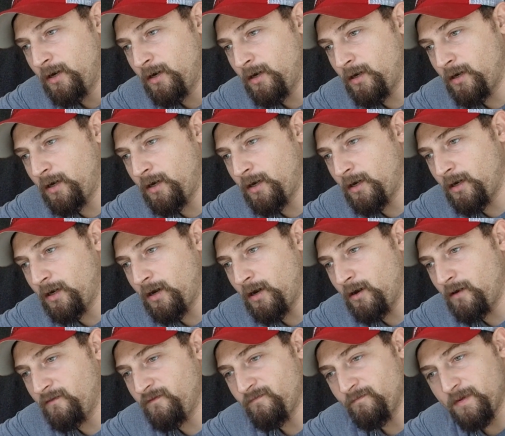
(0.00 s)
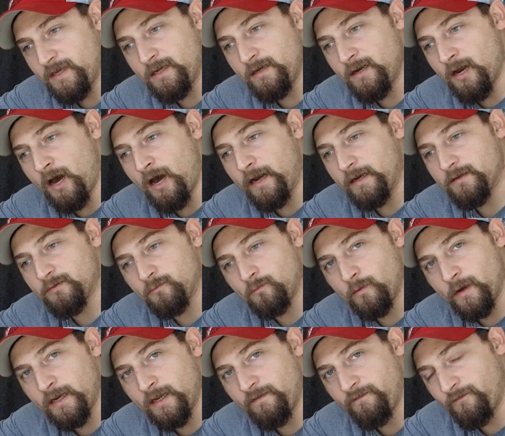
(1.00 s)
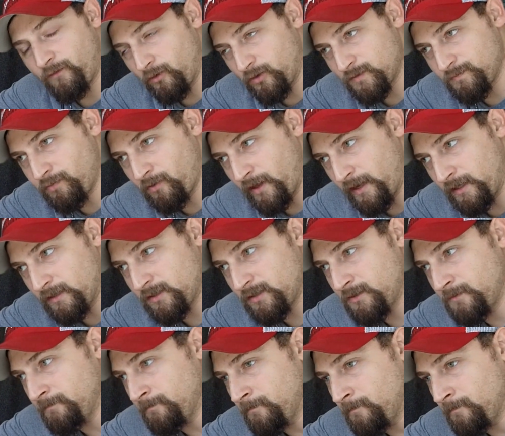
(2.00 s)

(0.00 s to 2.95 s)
of me not winning first place.